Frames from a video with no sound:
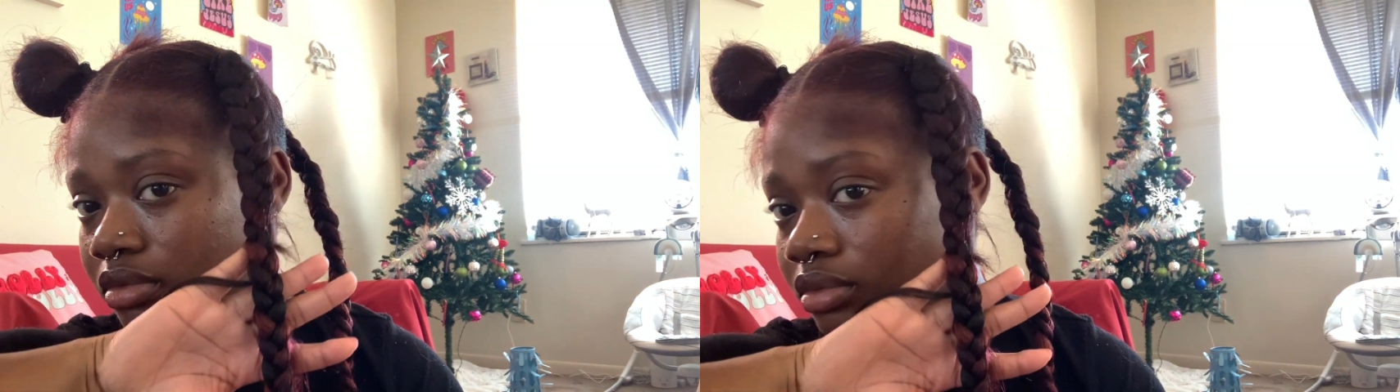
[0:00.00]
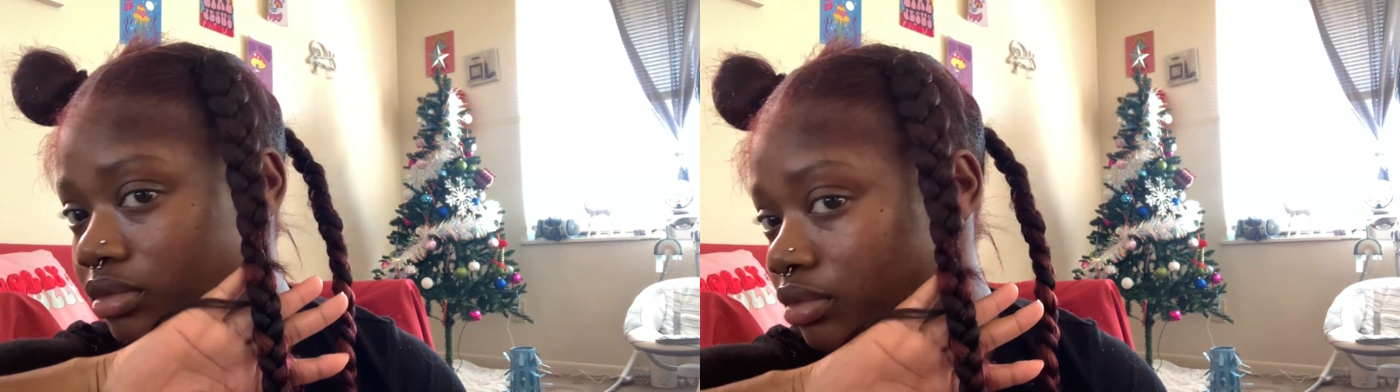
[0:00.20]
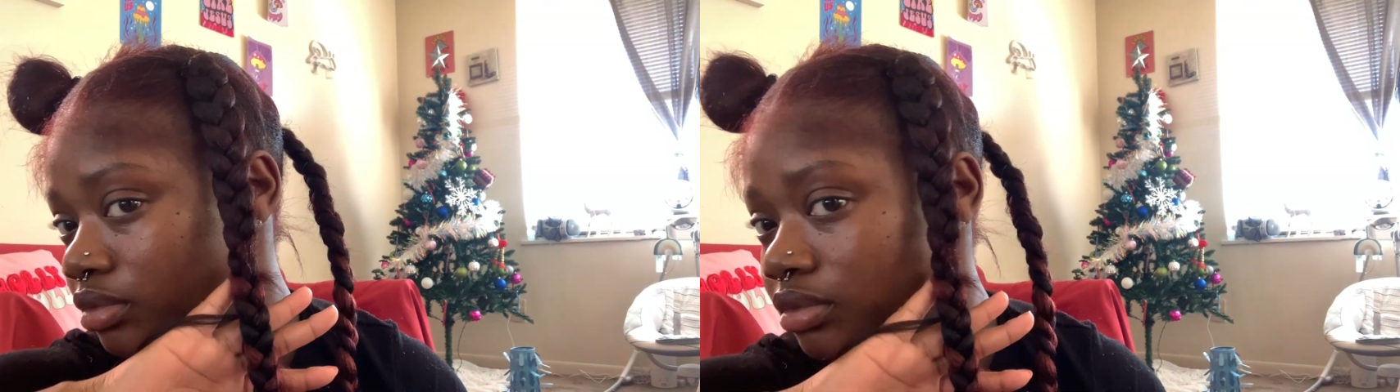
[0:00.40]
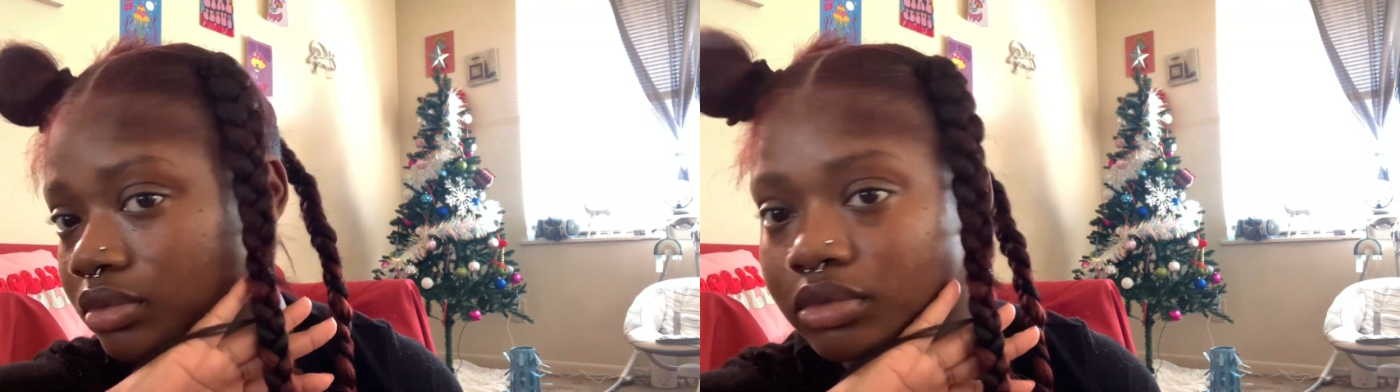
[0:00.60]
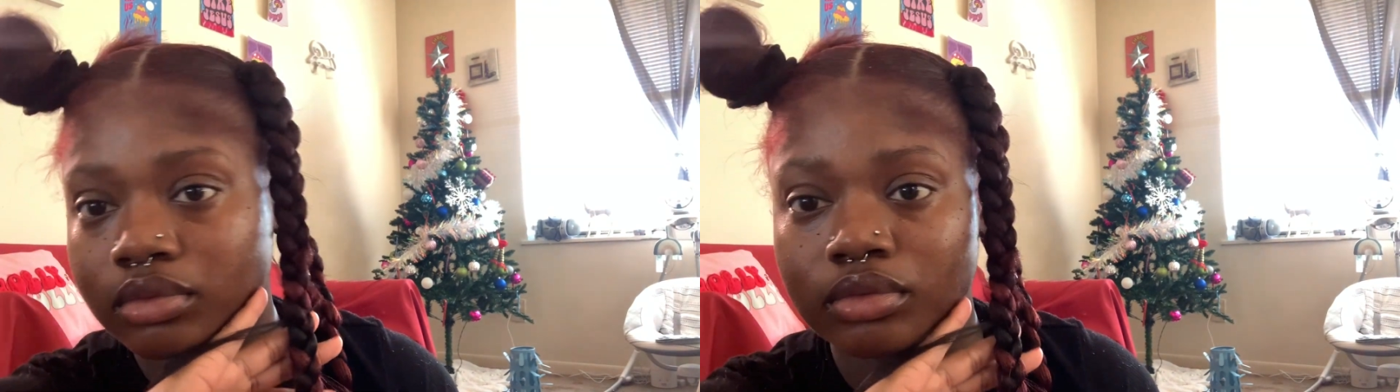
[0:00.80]
neat. You
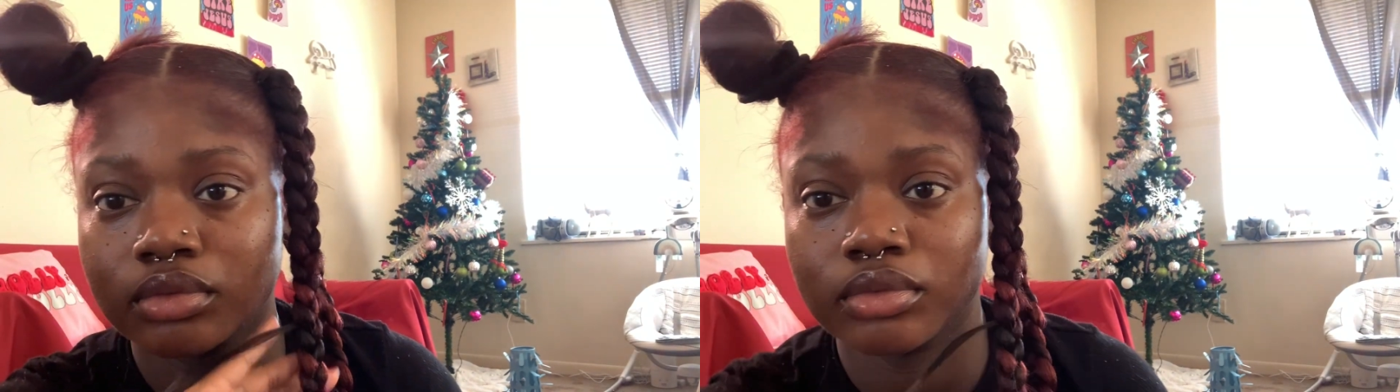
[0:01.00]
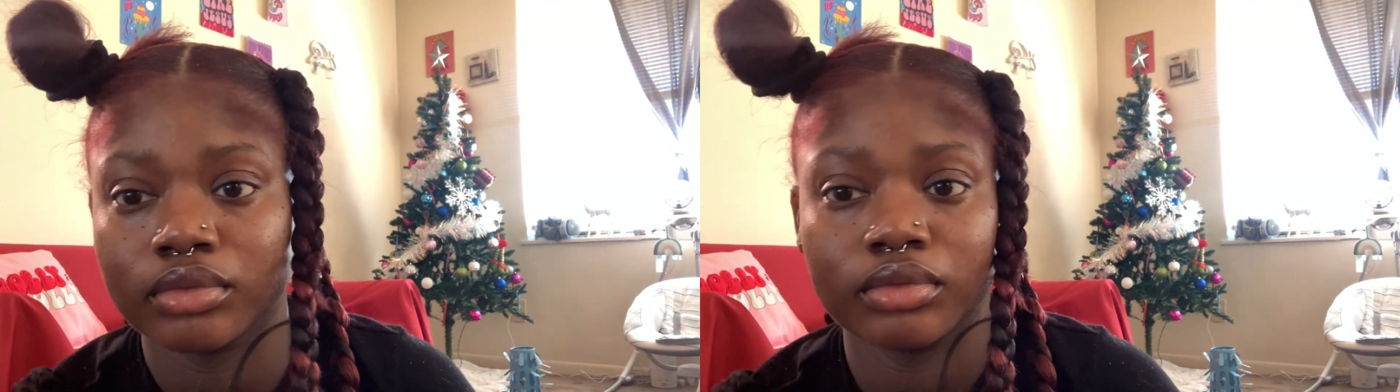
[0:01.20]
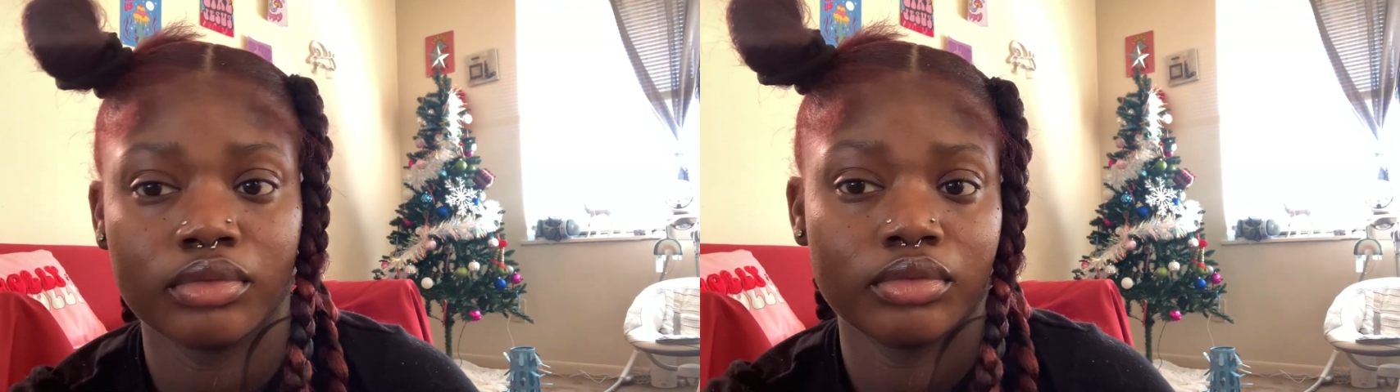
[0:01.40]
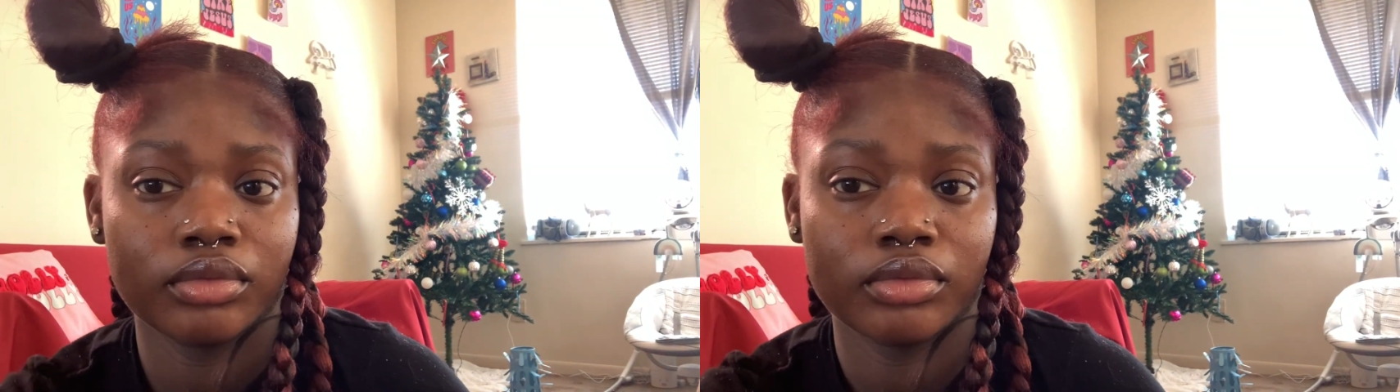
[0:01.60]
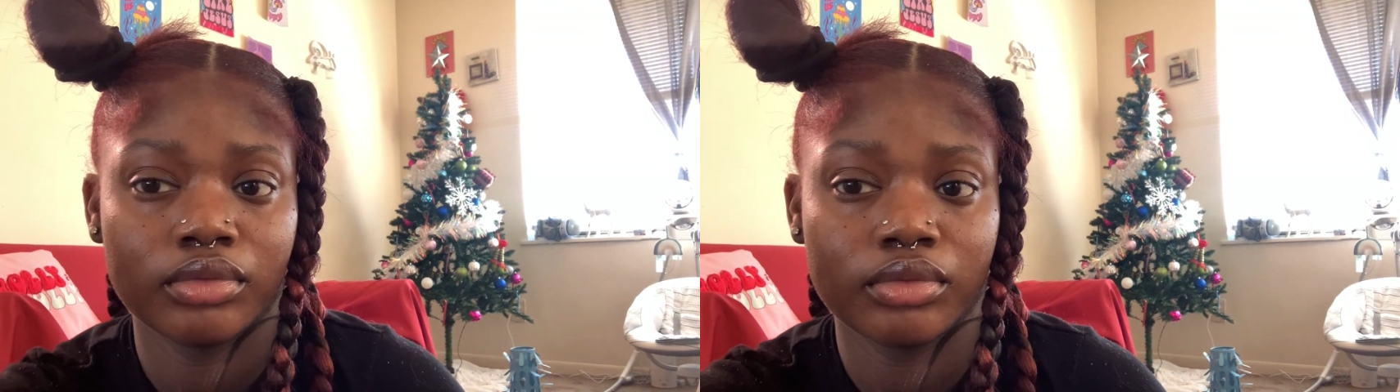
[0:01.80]
do see the little pieces
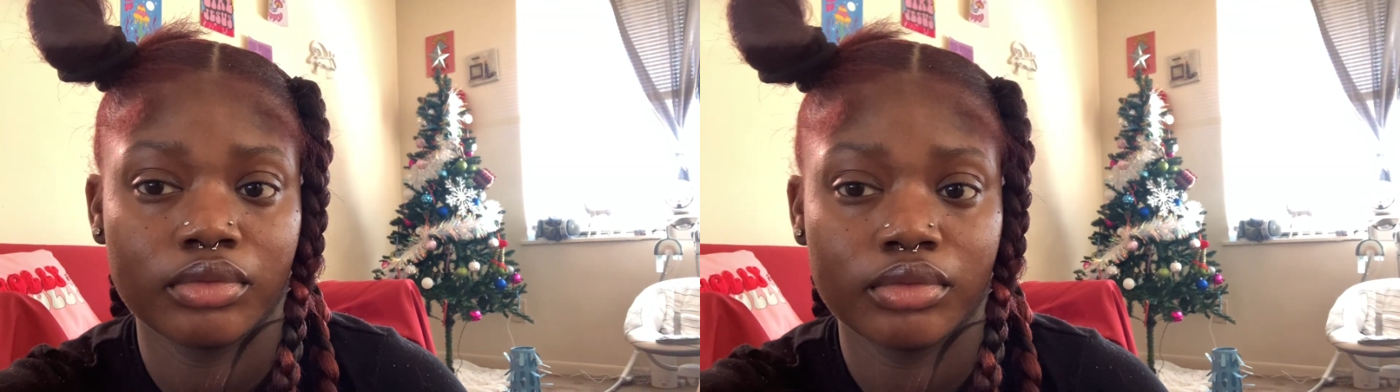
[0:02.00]
out because,